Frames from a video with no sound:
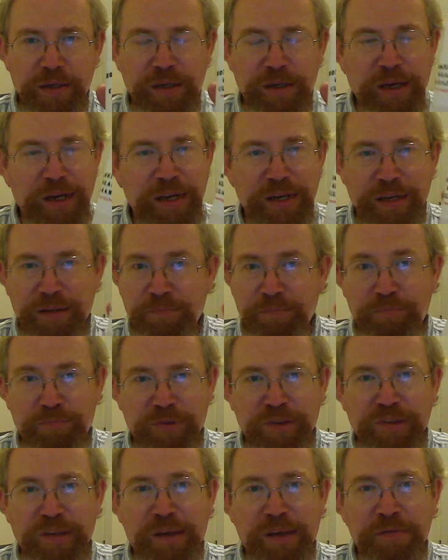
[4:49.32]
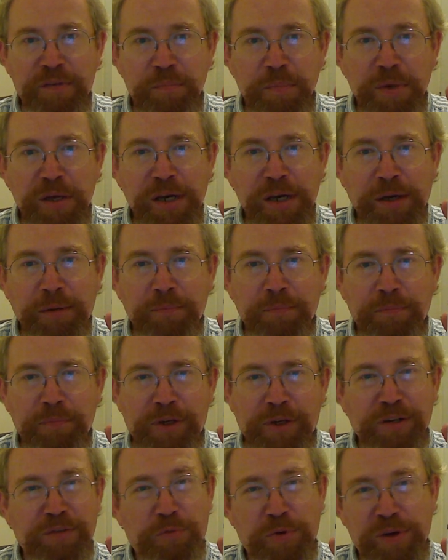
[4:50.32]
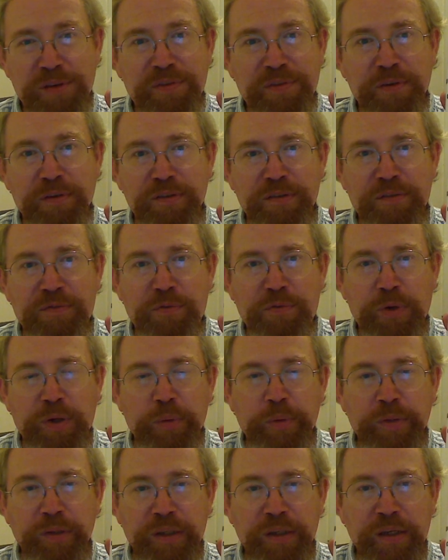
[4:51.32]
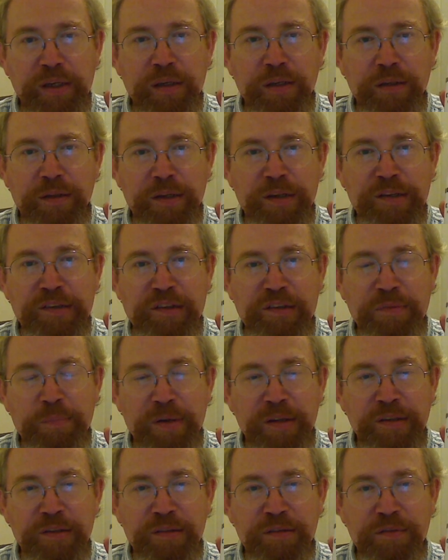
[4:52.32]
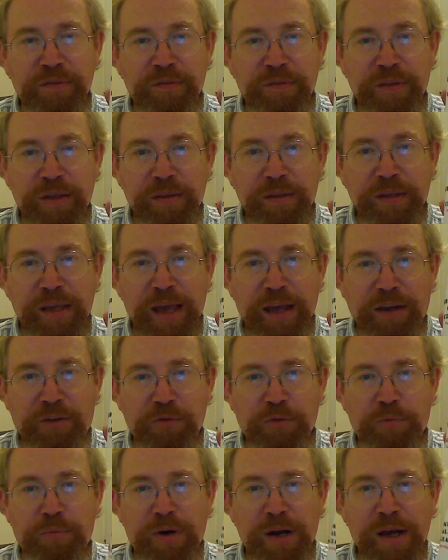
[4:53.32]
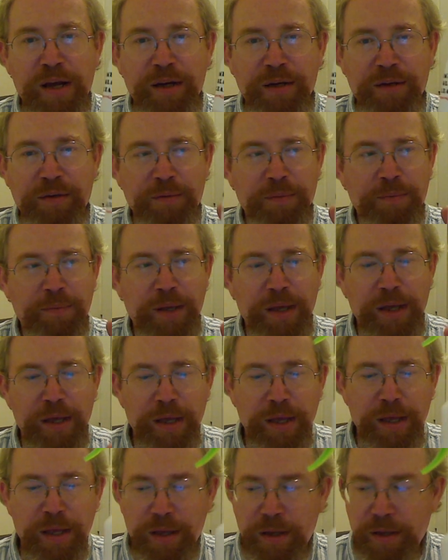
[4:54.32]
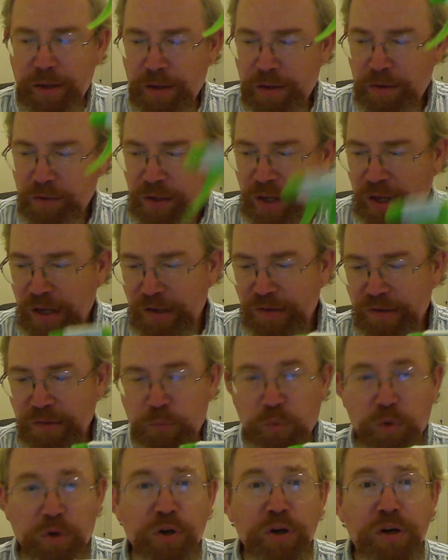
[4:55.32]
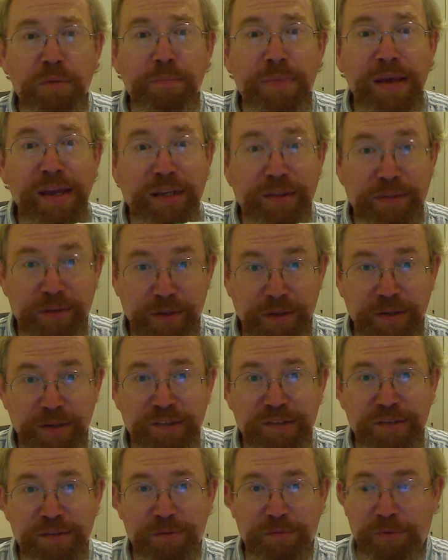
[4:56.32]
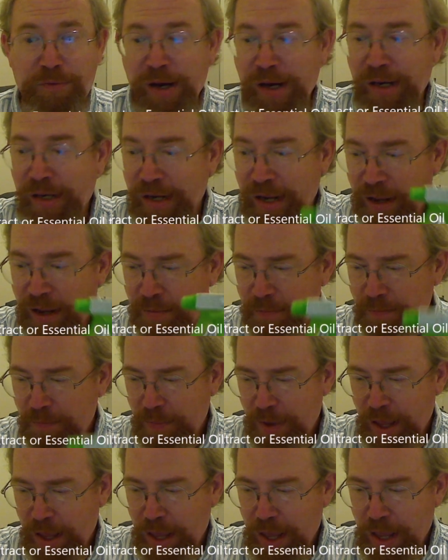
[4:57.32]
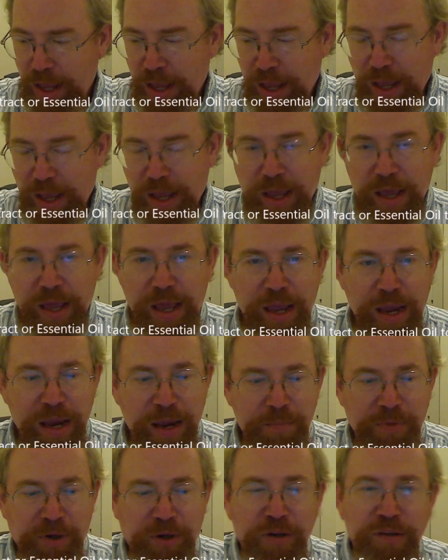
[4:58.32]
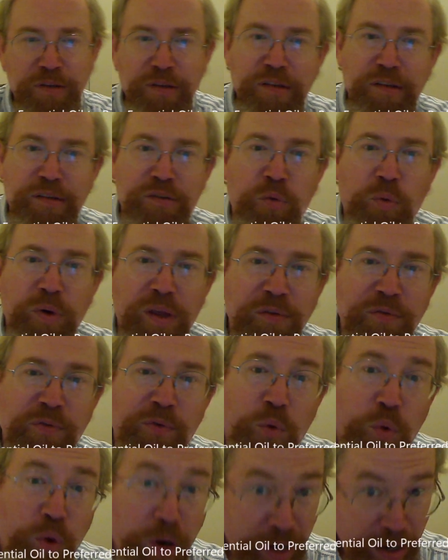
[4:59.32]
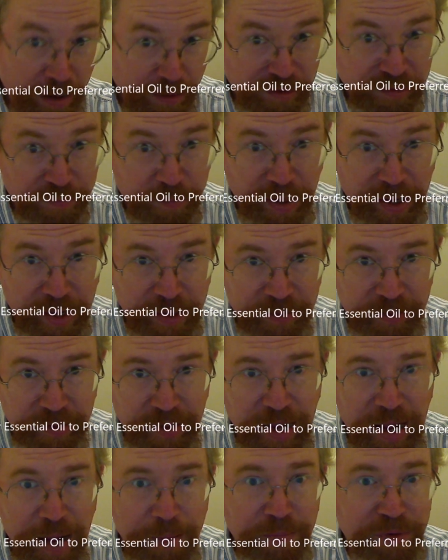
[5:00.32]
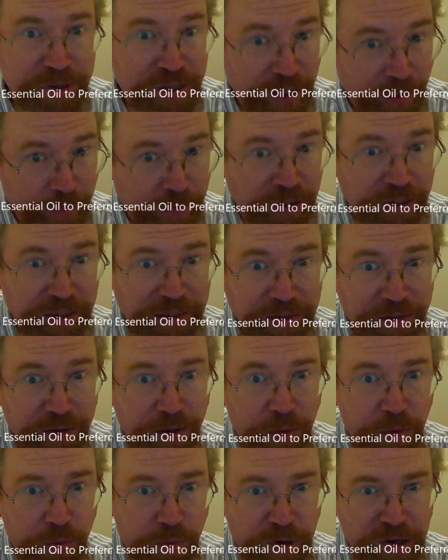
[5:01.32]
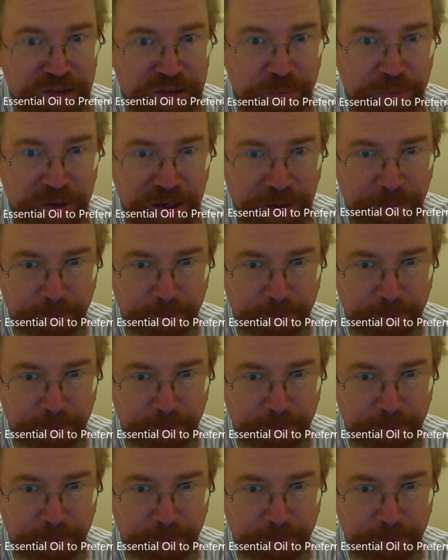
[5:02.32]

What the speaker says: And it saves you money because refills are frequently less expensive than the actual product. Okay, so we're going to make this right now. And because it's a 24-ounce bottle, I'm doubling the recipe.